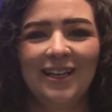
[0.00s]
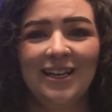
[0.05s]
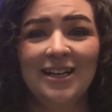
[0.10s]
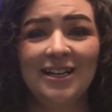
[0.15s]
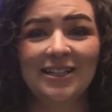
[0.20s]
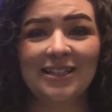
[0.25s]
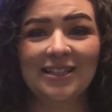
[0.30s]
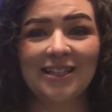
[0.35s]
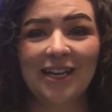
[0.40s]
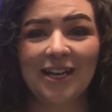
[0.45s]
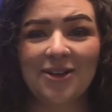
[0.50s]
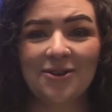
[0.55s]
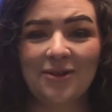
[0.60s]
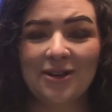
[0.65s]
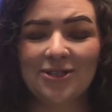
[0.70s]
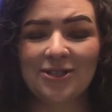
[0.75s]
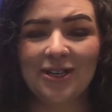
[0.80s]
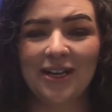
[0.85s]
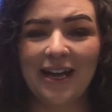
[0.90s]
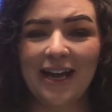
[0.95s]
The second
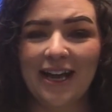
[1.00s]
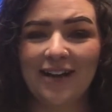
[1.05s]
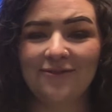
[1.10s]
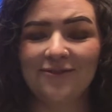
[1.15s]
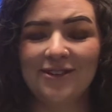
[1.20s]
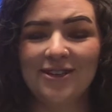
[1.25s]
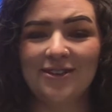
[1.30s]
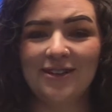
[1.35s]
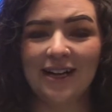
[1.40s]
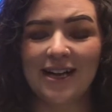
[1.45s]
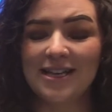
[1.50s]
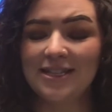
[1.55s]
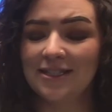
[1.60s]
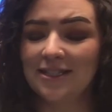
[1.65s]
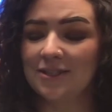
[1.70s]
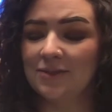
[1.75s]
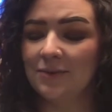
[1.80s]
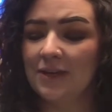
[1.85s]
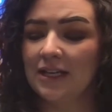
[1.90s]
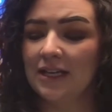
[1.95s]
question I have for you guys
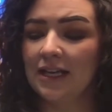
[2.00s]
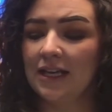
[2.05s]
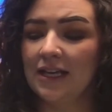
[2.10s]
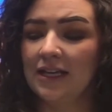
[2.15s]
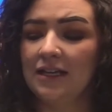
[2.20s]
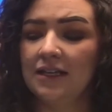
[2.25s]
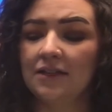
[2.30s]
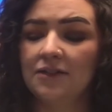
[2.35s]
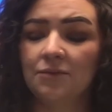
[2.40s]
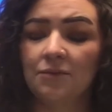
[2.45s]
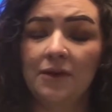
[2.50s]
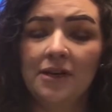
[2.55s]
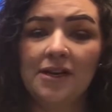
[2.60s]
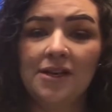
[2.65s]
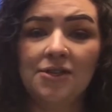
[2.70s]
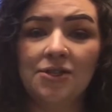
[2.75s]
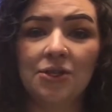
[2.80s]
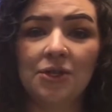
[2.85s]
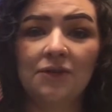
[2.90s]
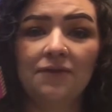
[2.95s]
this week is What
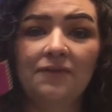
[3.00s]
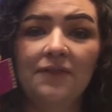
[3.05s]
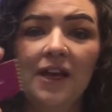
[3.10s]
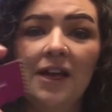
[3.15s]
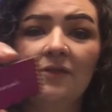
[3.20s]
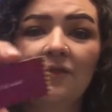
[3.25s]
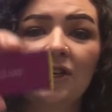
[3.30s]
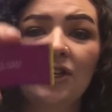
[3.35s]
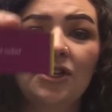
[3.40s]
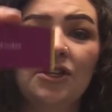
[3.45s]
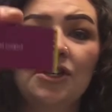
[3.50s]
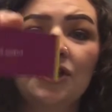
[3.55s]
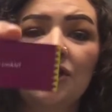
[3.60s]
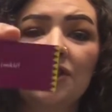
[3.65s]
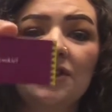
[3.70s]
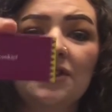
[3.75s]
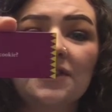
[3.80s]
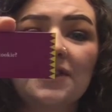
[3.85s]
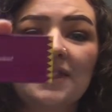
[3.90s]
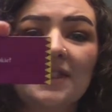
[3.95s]
is your favorite
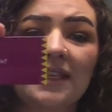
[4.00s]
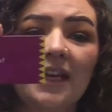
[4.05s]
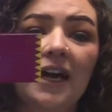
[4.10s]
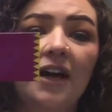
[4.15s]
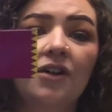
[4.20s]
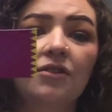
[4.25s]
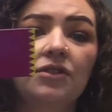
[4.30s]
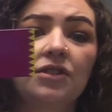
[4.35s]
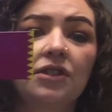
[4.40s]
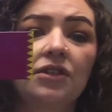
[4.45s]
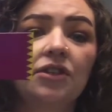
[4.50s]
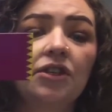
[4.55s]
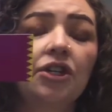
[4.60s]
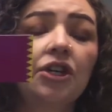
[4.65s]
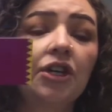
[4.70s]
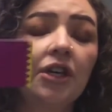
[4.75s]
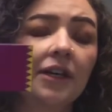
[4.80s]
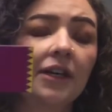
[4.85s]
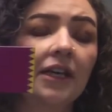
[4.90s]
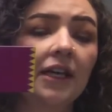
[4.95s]
Girl Scout
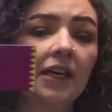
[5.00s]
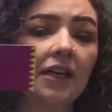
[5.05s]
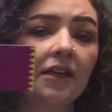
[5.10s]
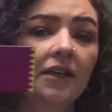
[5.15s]
cookie?